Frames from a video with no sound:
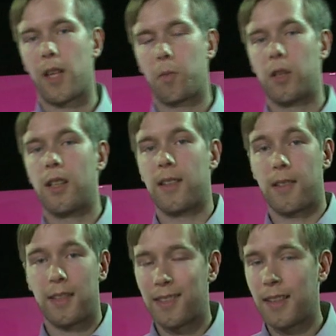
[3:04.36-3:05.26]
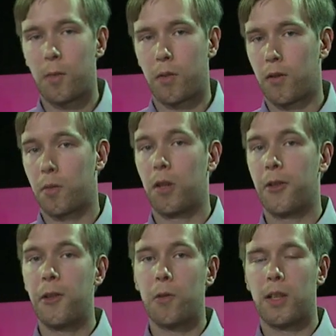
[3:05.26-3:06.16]
of capital is. It's still profitable
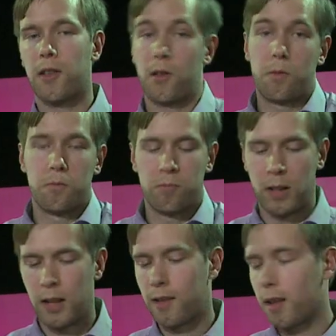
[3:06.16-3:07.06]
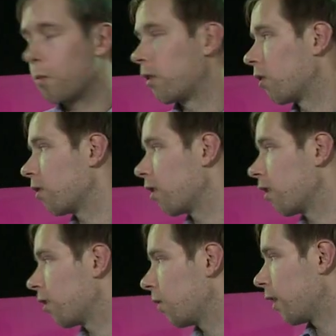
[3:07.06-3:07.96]
to do it. So then we should
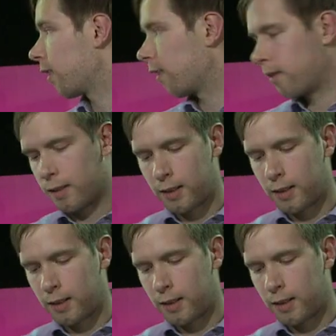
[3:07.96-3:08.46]
do it.